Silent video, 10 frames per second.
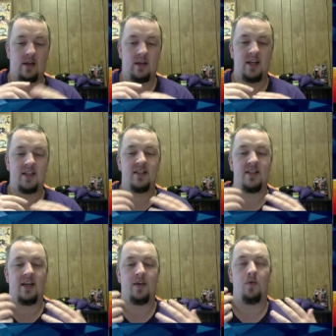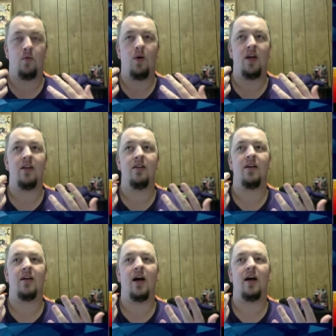let's see, what is
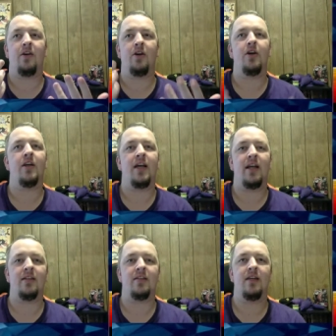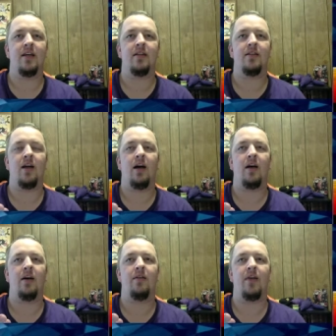a good instance
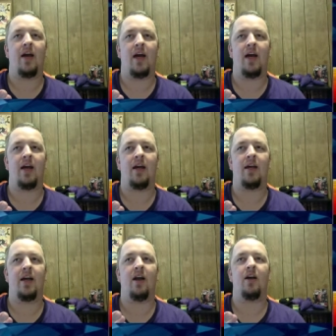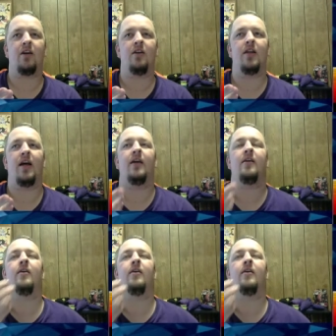of a character that